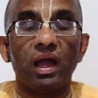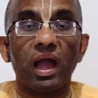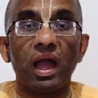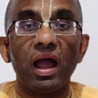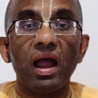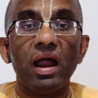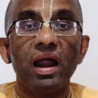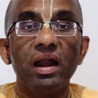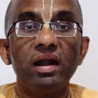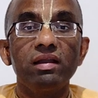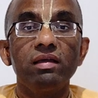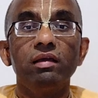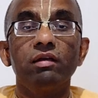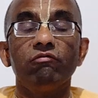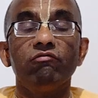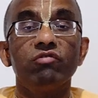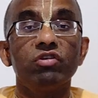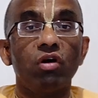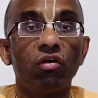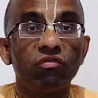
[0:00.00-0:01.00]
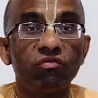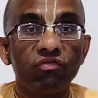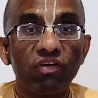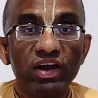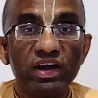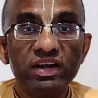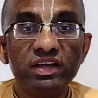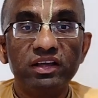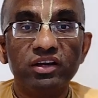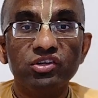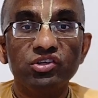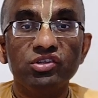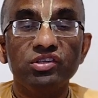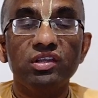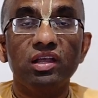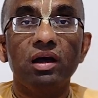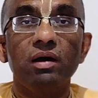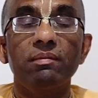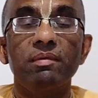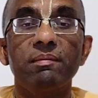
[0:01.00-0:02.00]
and we offend
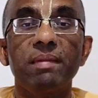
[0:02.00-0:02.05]
Krishna,